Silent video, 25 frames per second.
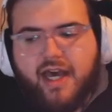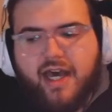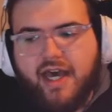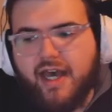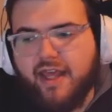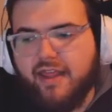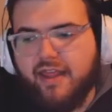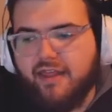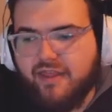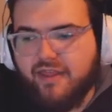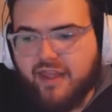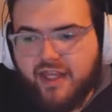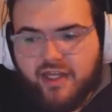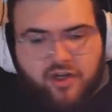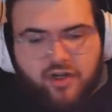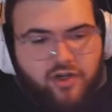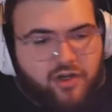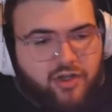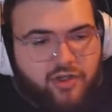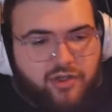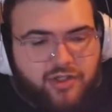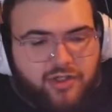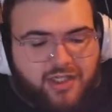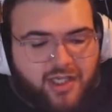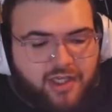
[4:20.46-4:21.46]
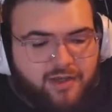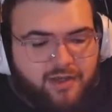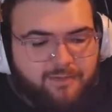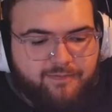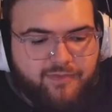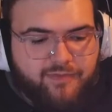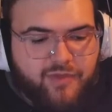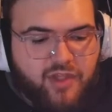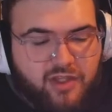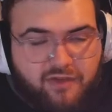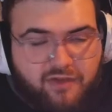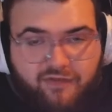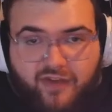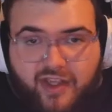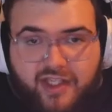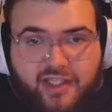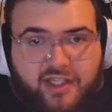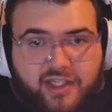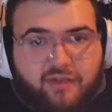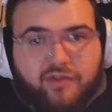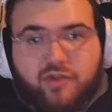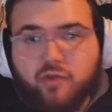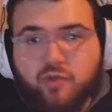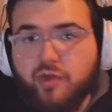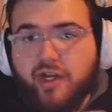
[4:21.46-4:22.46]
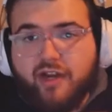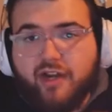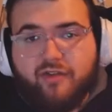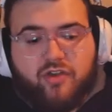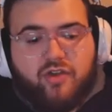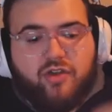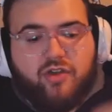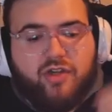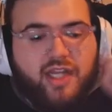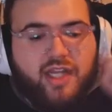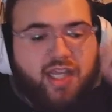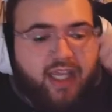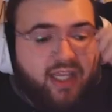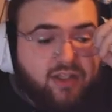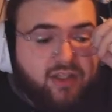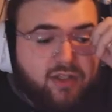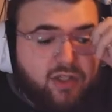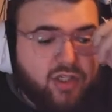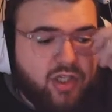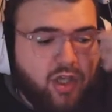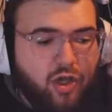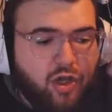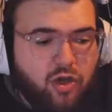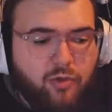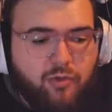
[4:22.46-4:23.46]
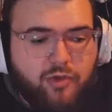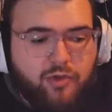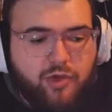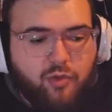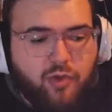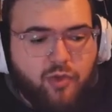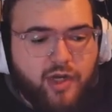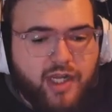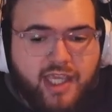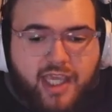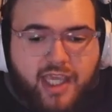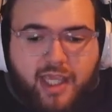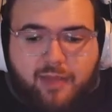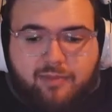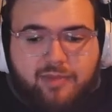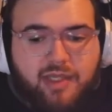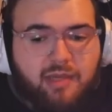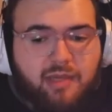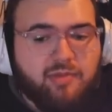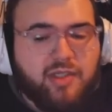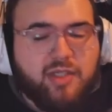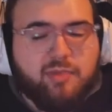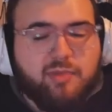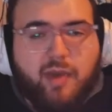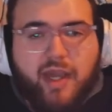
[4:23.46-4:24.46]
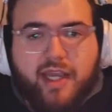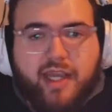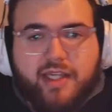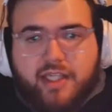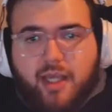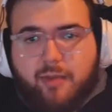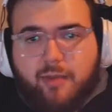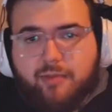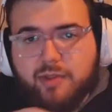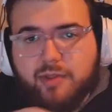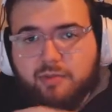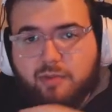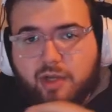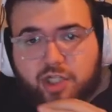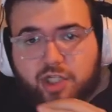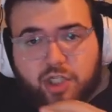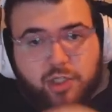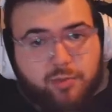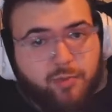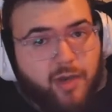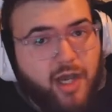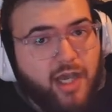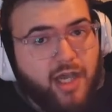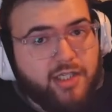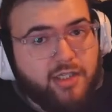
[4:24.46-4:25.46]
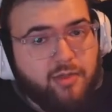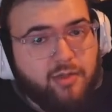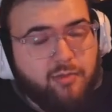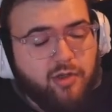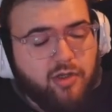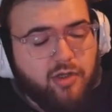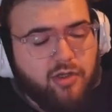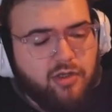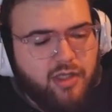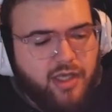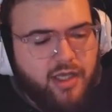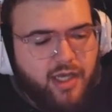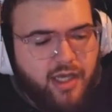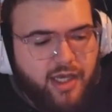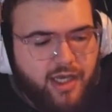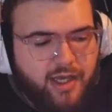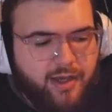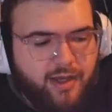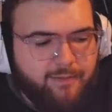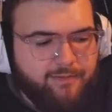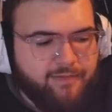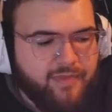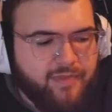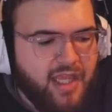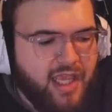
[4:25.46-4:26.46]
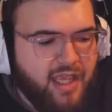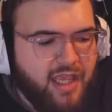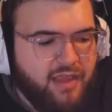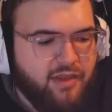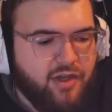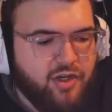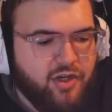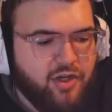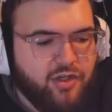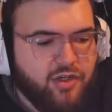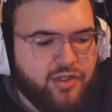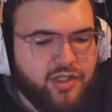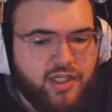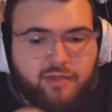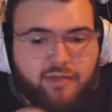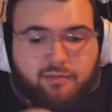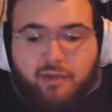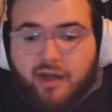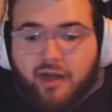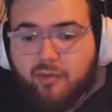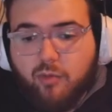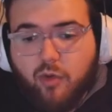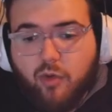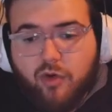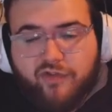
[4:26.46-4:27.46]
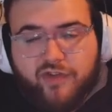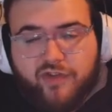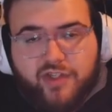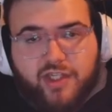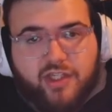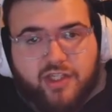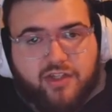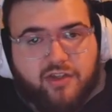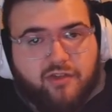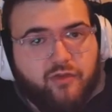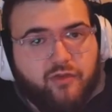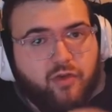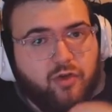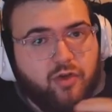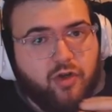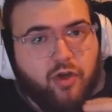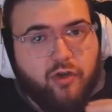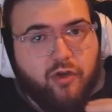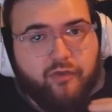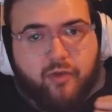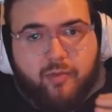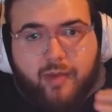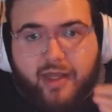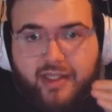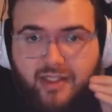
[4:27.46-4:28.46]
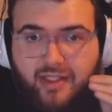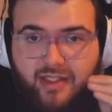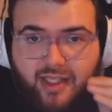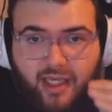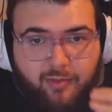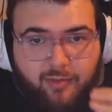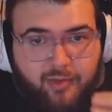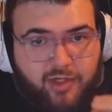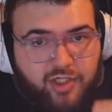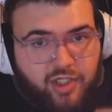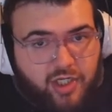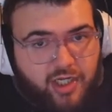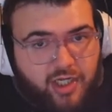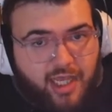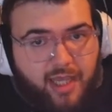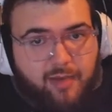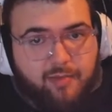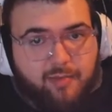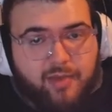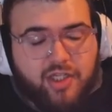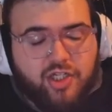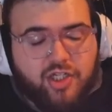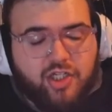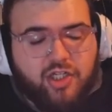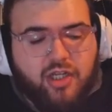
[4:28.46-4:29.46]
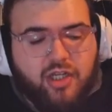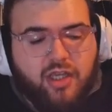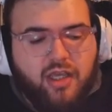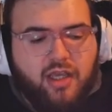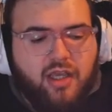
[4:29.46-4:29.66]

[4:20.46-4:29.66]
Then you're using the defensives whenever you need. So you want to keep Demon Spikes up as much as possible. Then you're using Metamorphosis if you're about to take a bunch of damage.